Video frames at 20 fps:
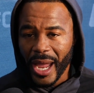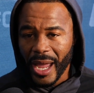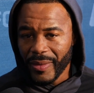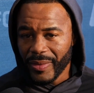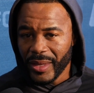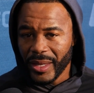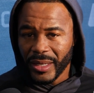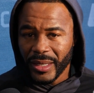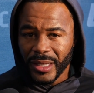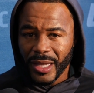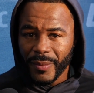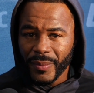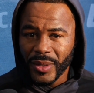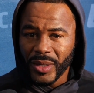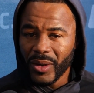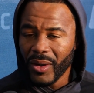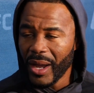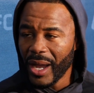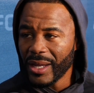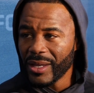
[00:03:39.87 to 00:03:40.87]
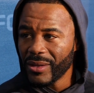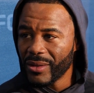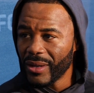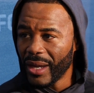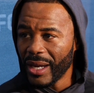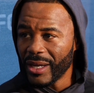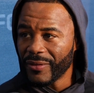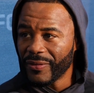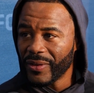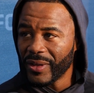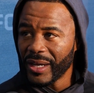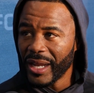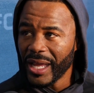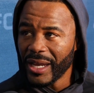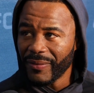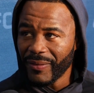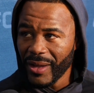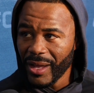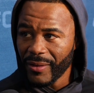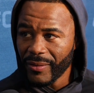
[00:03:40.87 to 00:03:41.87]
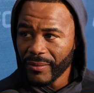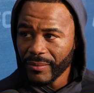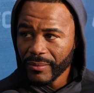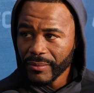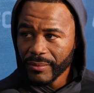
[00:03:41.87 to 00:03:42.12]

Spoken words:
and then let me know how you feeling at 85.